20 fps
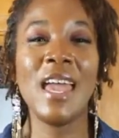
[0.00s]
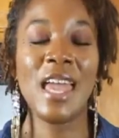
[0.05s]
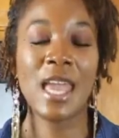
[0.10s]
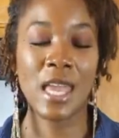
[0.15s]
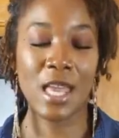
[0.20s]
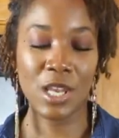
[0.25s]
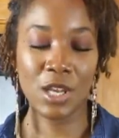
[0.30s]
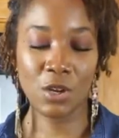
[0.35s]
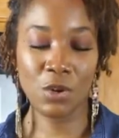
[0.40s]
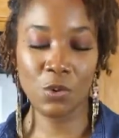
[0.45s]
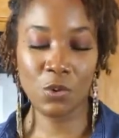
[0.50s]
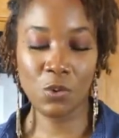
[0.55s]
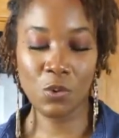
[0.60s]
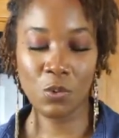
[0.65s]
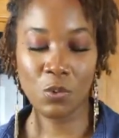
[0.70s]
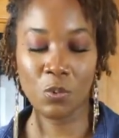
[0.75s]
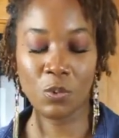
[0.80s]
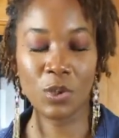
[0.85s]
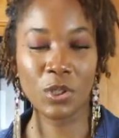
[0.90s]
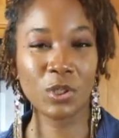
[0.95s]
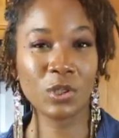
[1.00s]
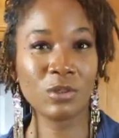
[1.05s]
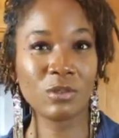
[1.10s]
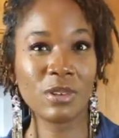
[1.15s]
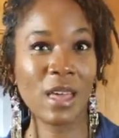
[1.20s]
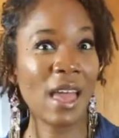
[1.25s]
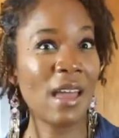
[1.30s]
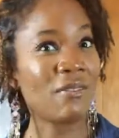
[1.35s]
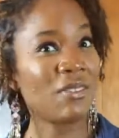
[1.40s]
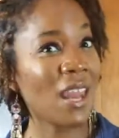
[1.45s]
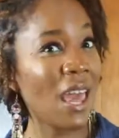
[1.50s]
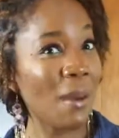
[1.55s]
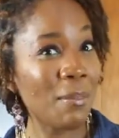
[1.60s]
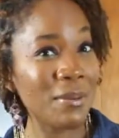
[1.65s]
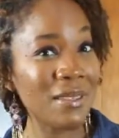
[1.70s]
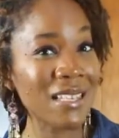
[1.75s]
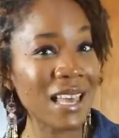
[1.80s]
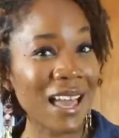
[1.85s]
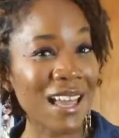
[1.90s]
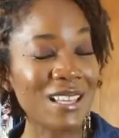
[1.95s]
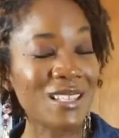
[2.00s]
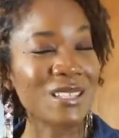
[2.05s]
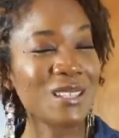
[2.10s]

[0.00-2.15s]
and who will have an appetite.